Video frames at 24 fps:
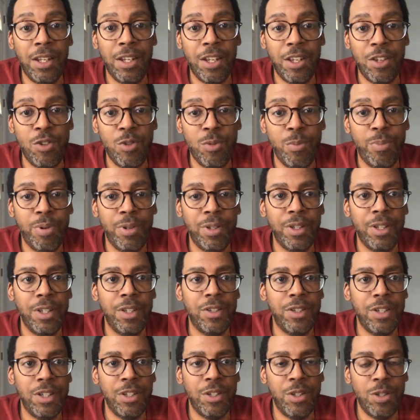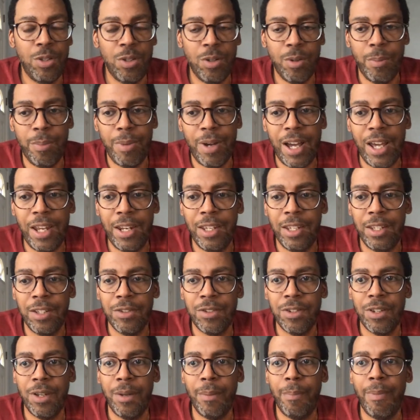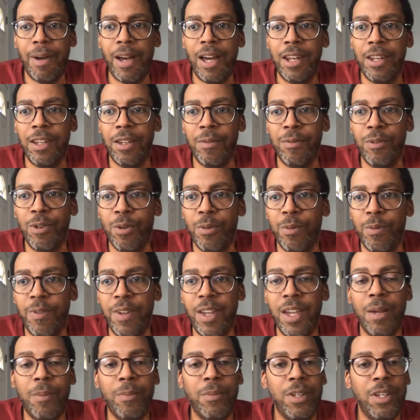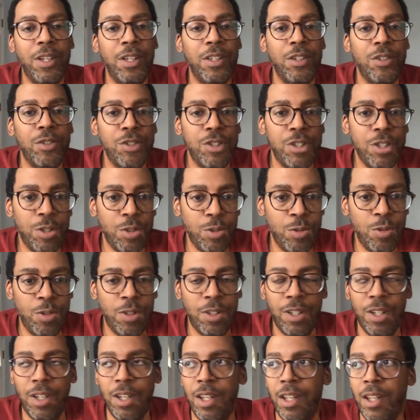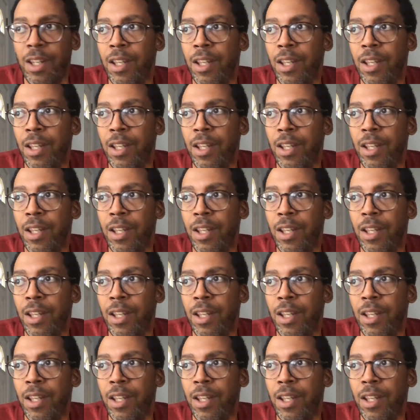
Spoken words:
that you put this into your body, into the body of your family and your children,